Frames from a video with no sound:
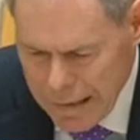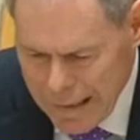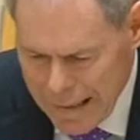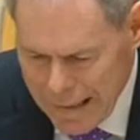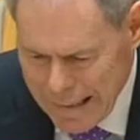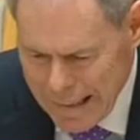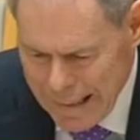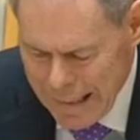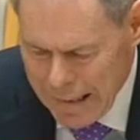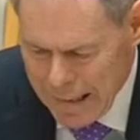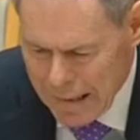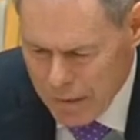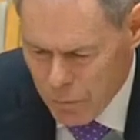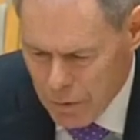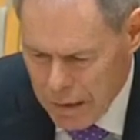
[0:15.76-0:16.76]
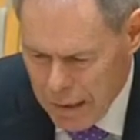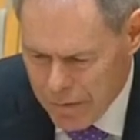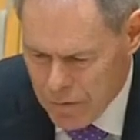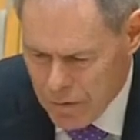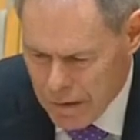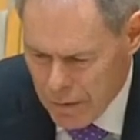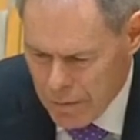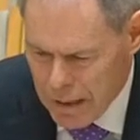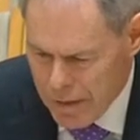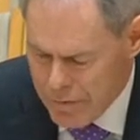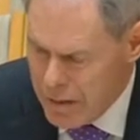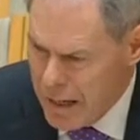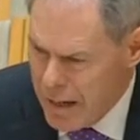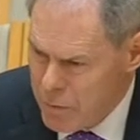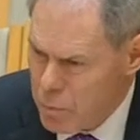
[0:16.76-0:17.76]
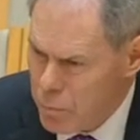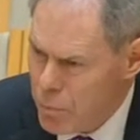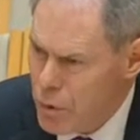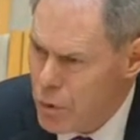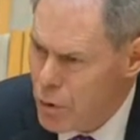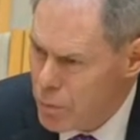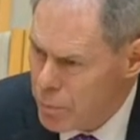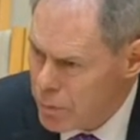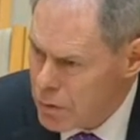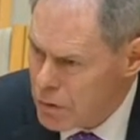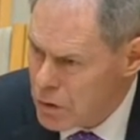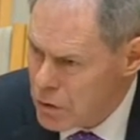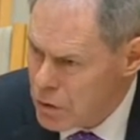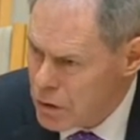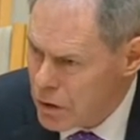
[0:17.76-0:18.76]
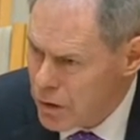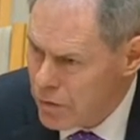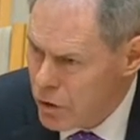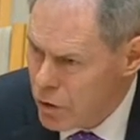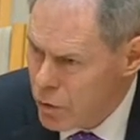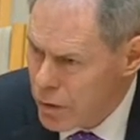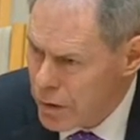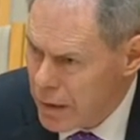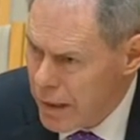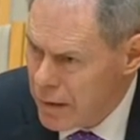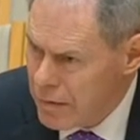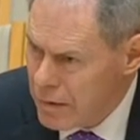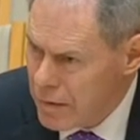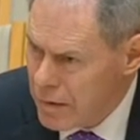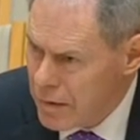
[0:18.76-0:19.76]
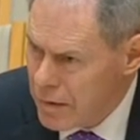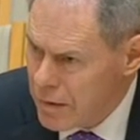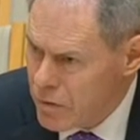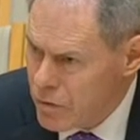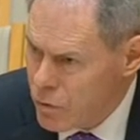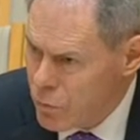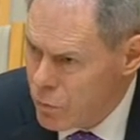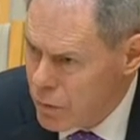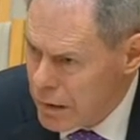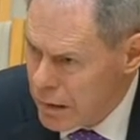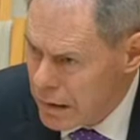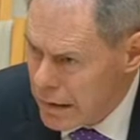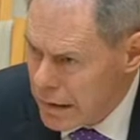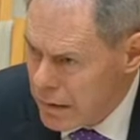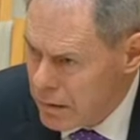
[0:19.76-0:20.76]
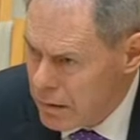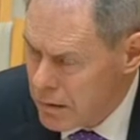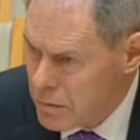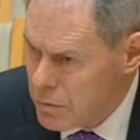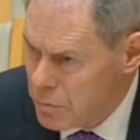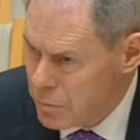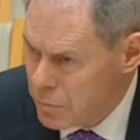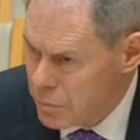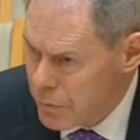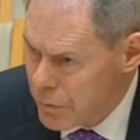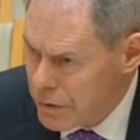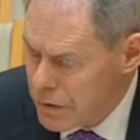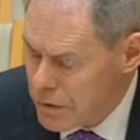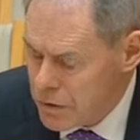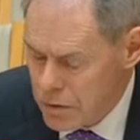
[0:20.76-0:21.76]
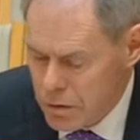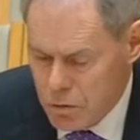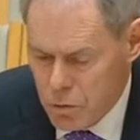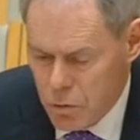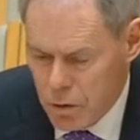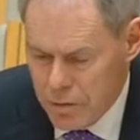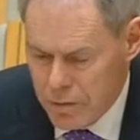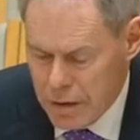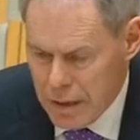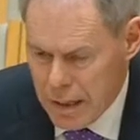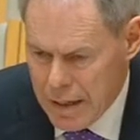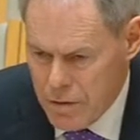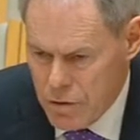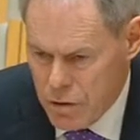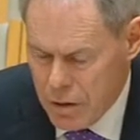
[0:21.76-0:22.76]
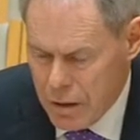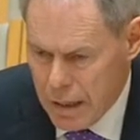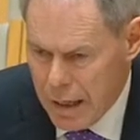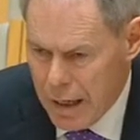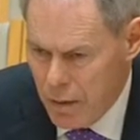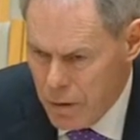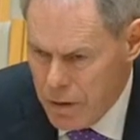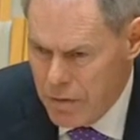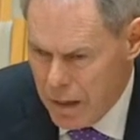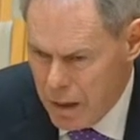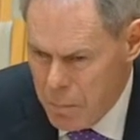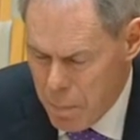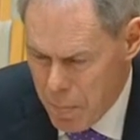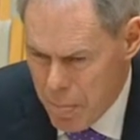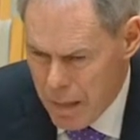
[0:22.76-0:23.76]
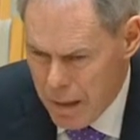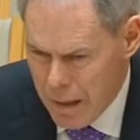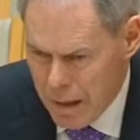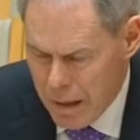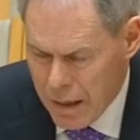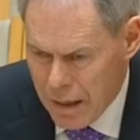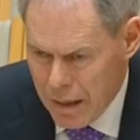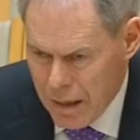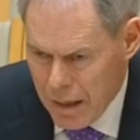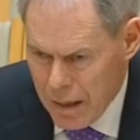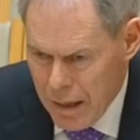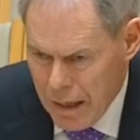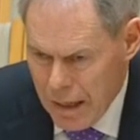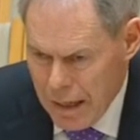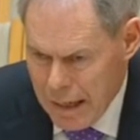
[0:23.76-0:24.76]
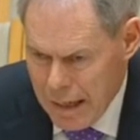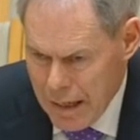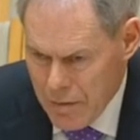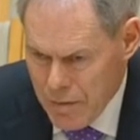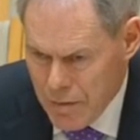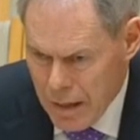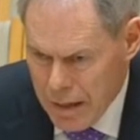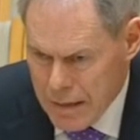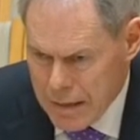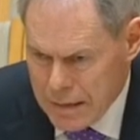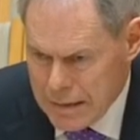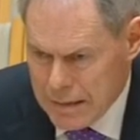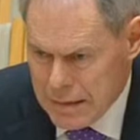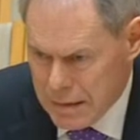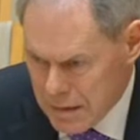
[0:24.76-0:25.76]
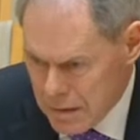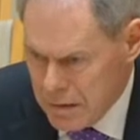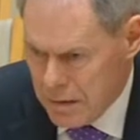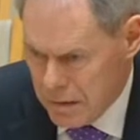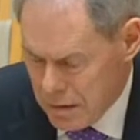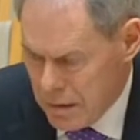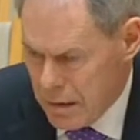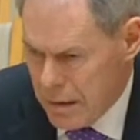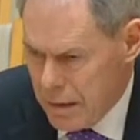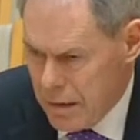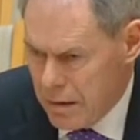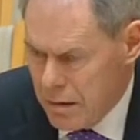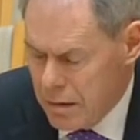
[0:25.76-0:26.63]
again, they would have to have a purpose of doing that to really breach the disqualification. However, if they consistently